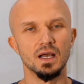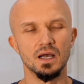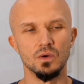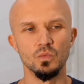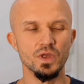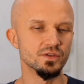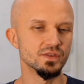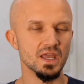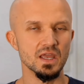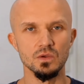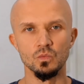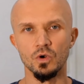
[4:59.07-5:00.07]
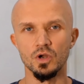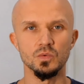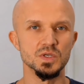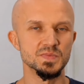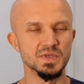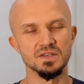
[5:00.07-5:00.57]
whether they work with
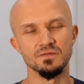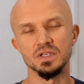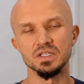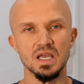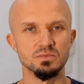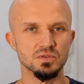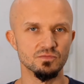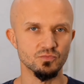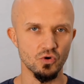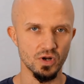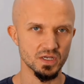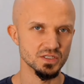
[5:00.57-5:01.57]
specific types of products and